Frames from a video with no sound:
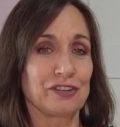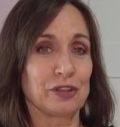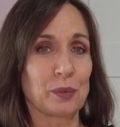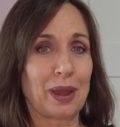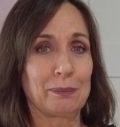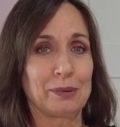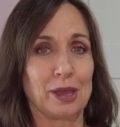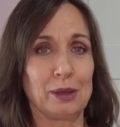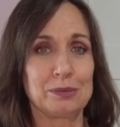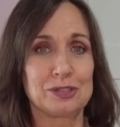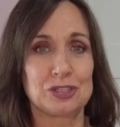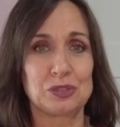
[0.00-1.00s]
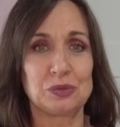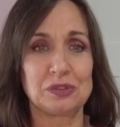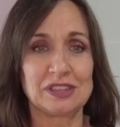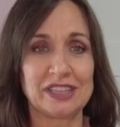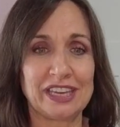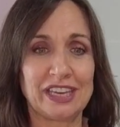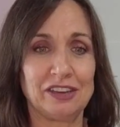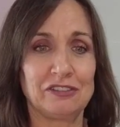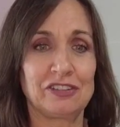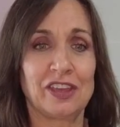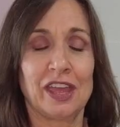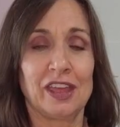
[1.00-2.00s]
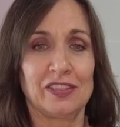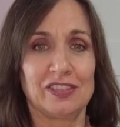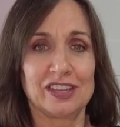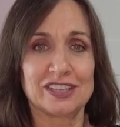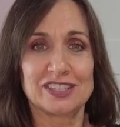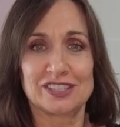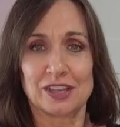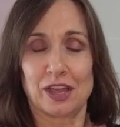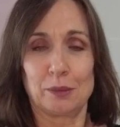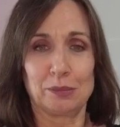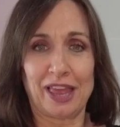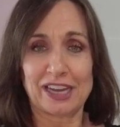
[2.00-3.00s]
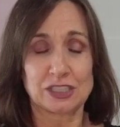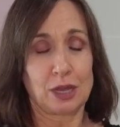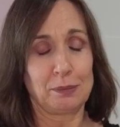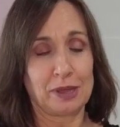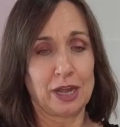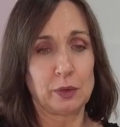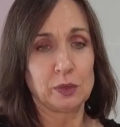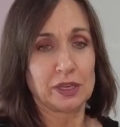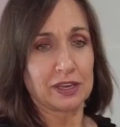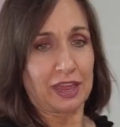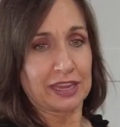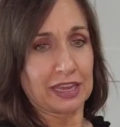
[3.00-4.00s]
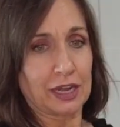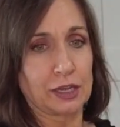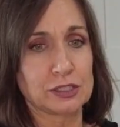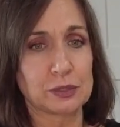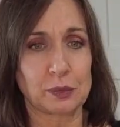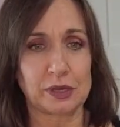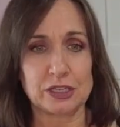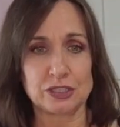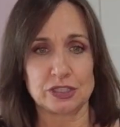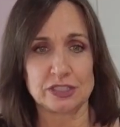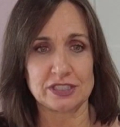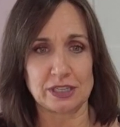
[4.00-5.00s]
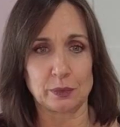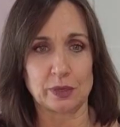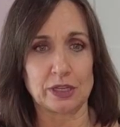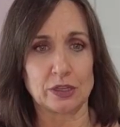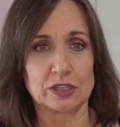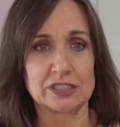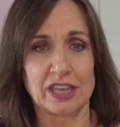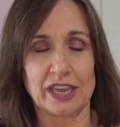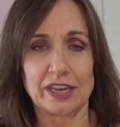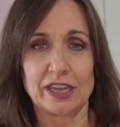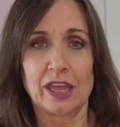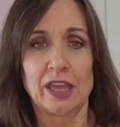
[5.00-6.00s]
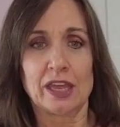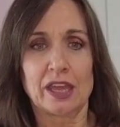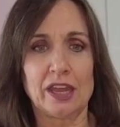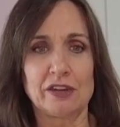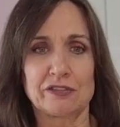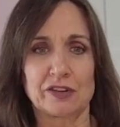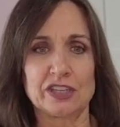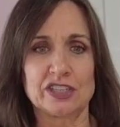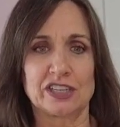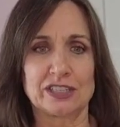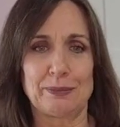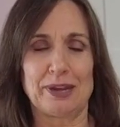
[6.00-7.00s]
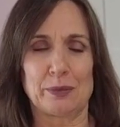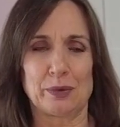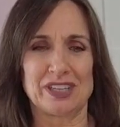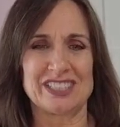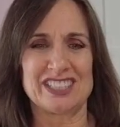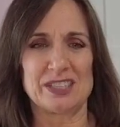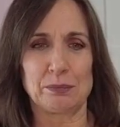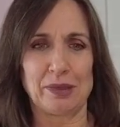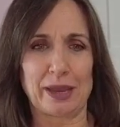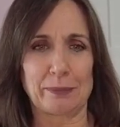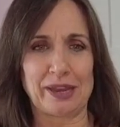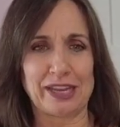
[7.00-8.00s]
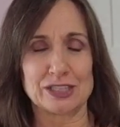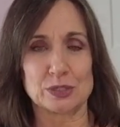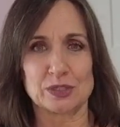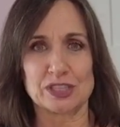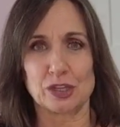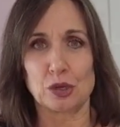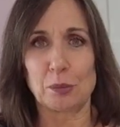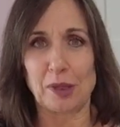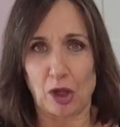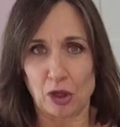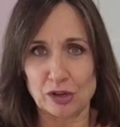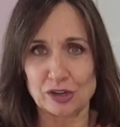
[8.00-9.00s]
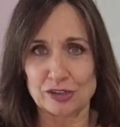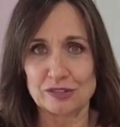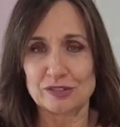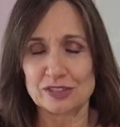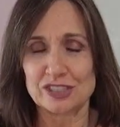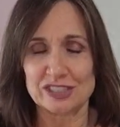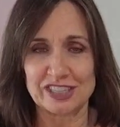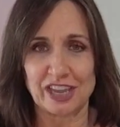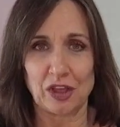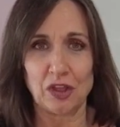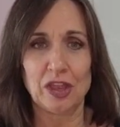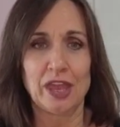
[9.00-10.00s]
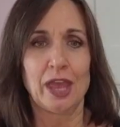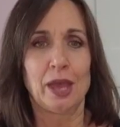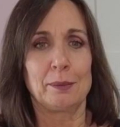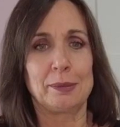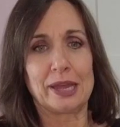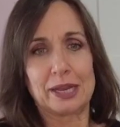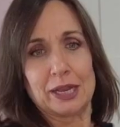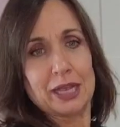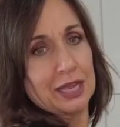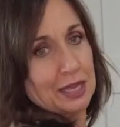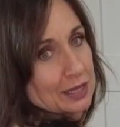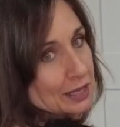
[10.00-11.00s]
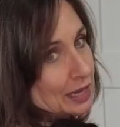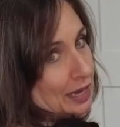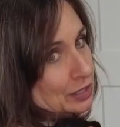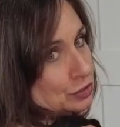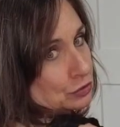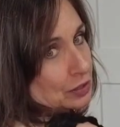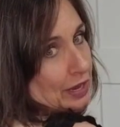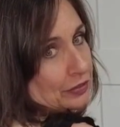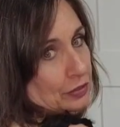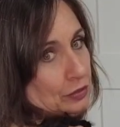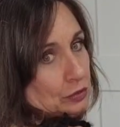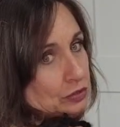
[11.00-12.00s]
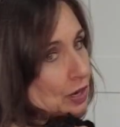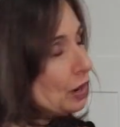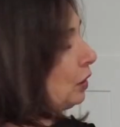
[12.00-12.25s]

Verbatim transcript: for the wrap up to leave this uh, black top on. I really like it and I also wanted you to see what it looks like kind of front tucked. I mean, I realize it's in black pants, so it's a little bit harder to tell, but I do like the little top.